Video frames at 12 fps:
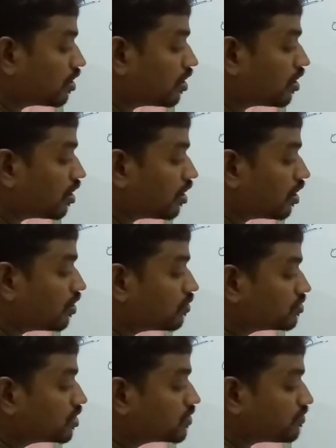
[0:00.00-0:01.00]
Can I
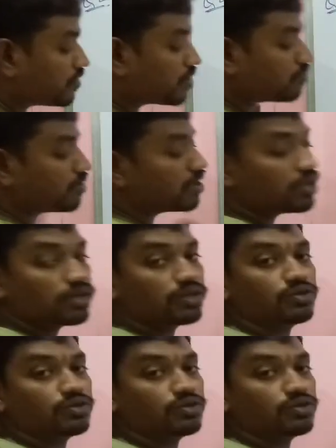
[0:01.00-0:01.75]
use this formula?